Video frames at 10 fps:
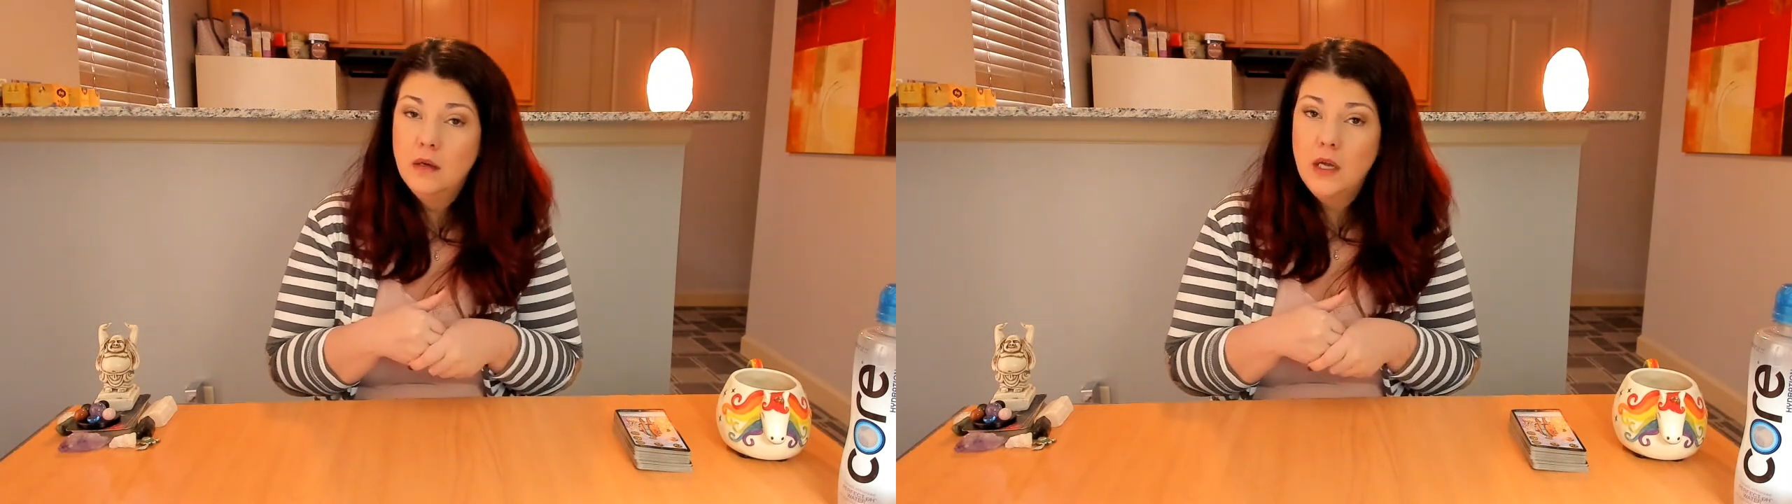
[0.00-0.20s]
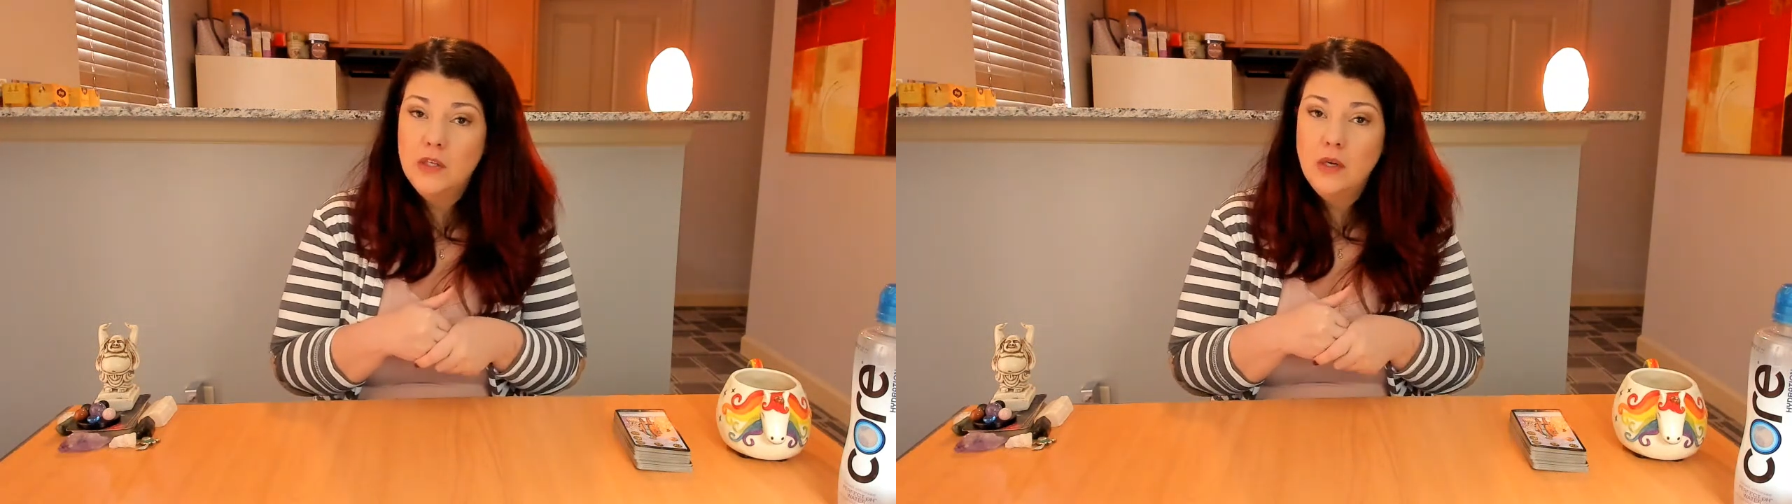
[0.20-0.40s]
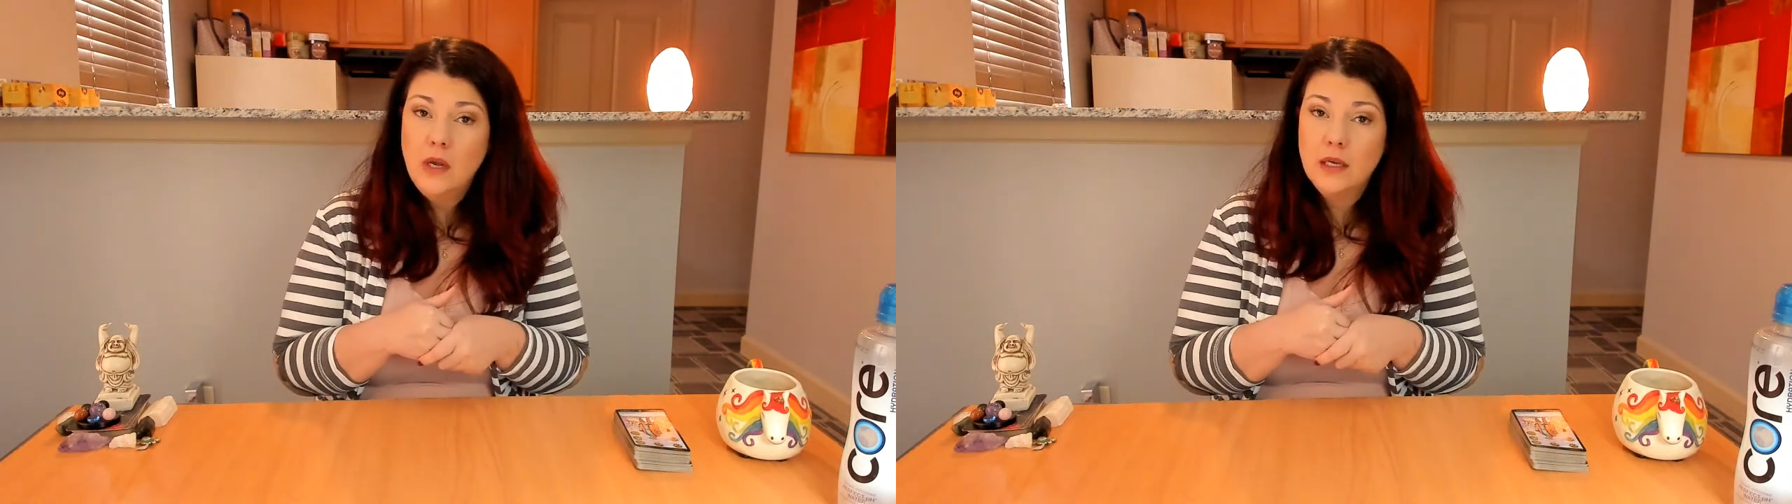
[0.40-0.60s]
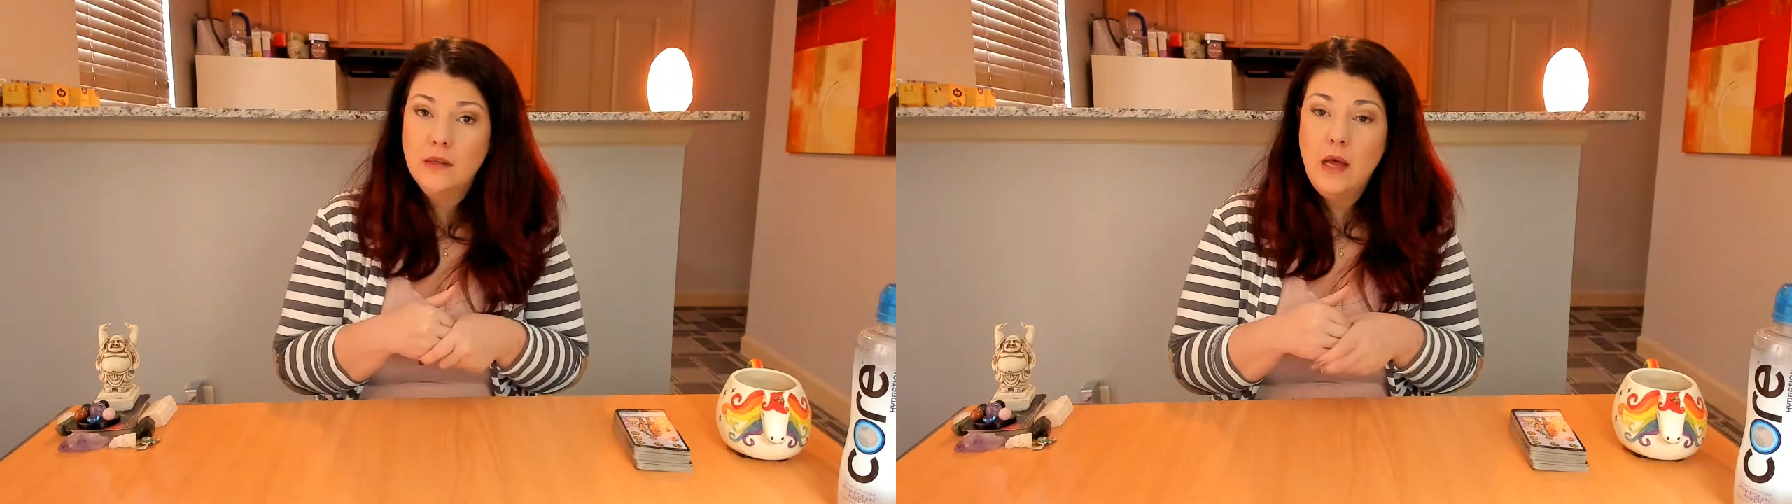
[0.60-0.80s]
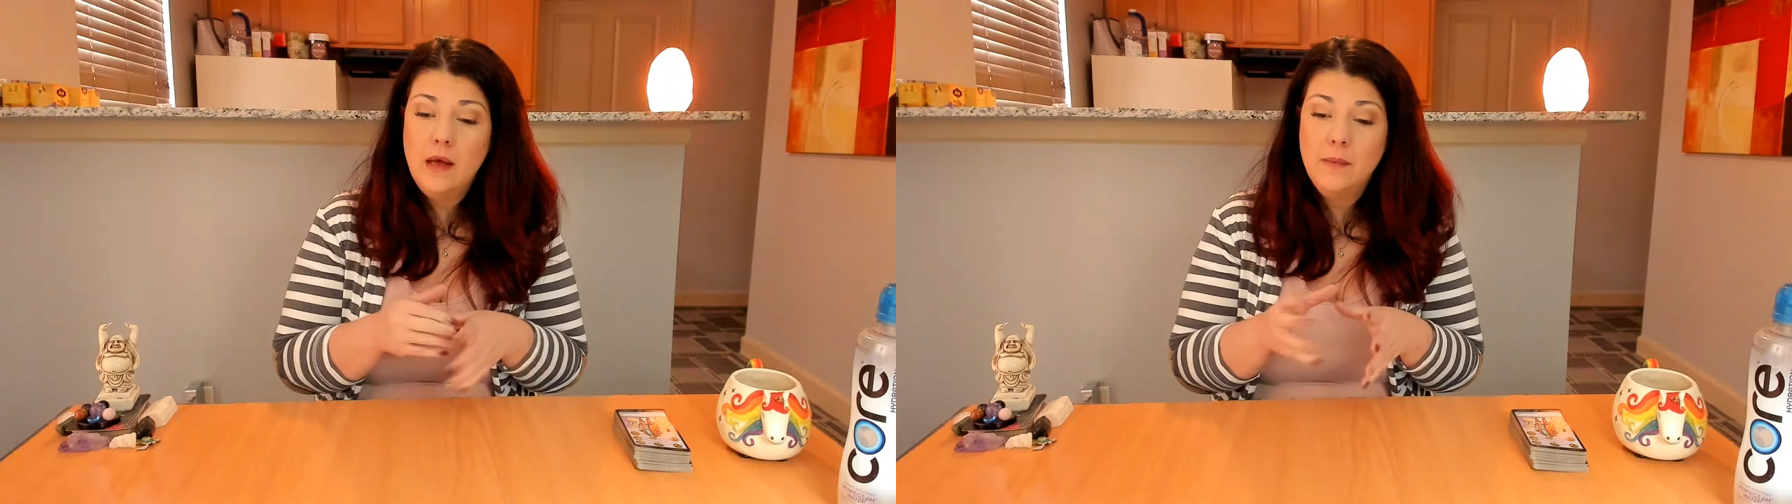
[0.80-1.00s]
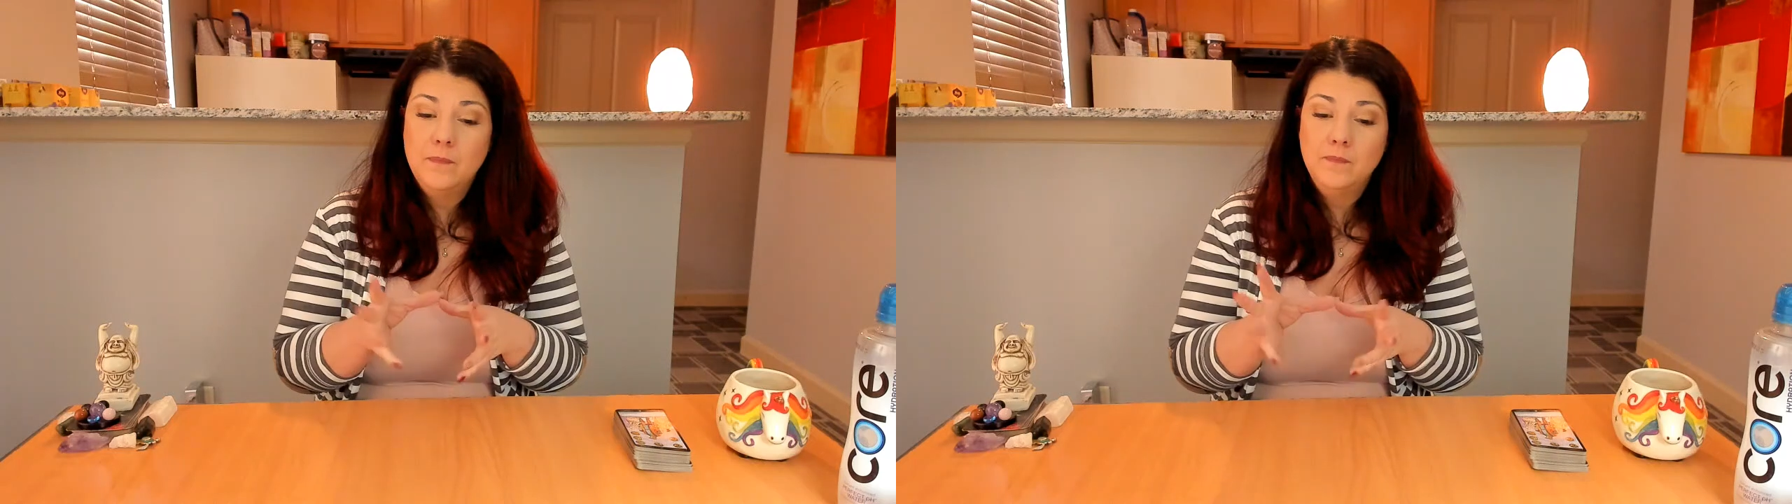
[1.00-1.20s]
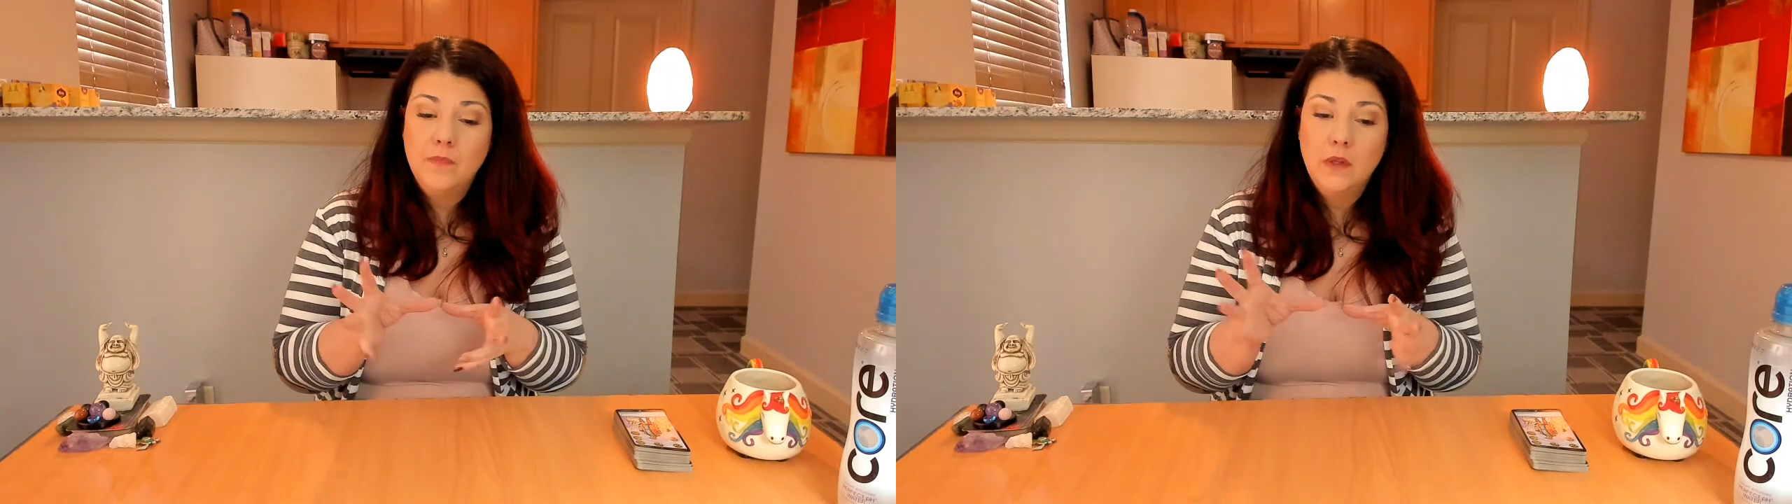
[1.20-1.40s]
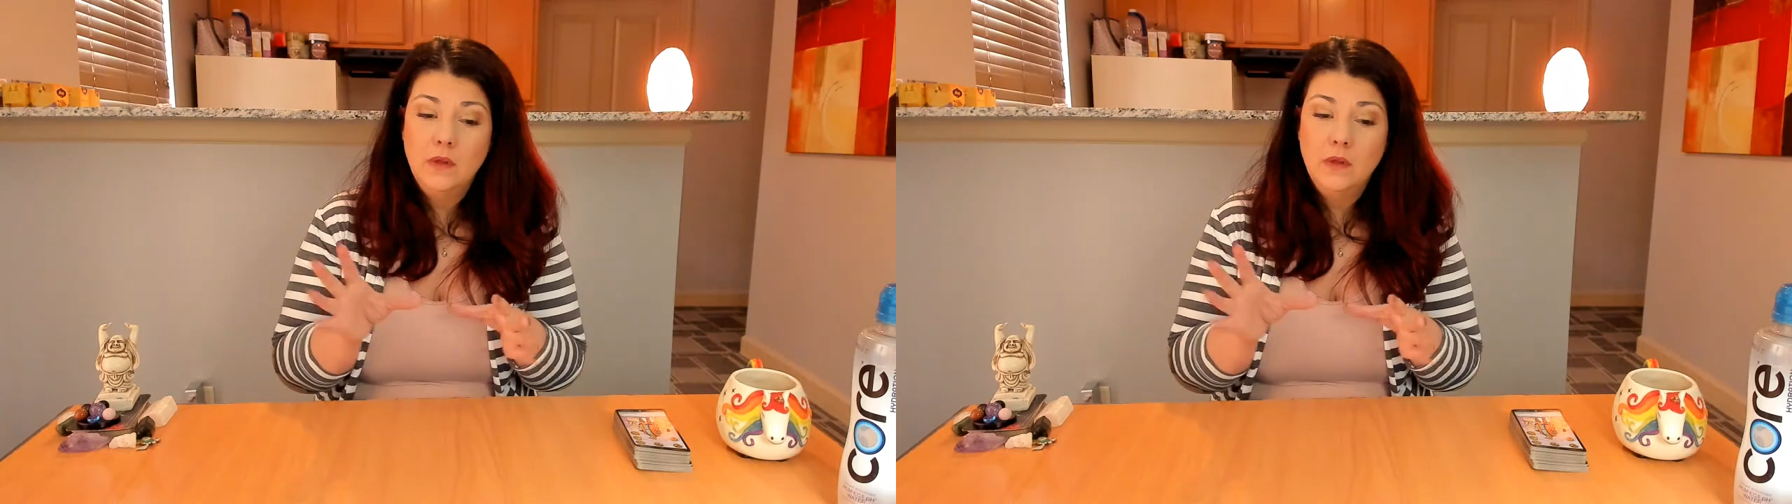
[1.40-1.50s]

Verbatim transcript: a, a, um,